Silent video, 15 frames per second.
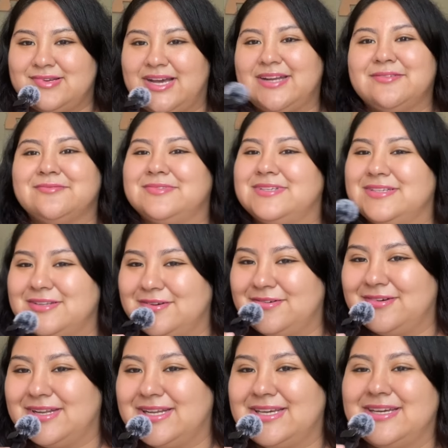I don't really
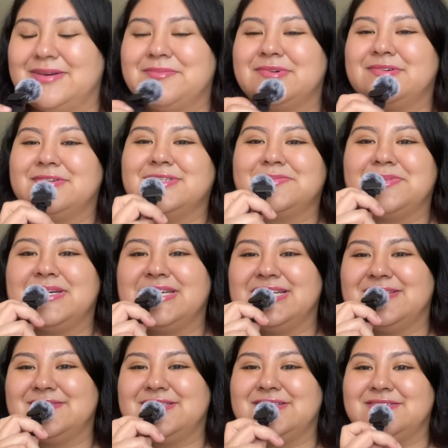know any chemicals, but it gives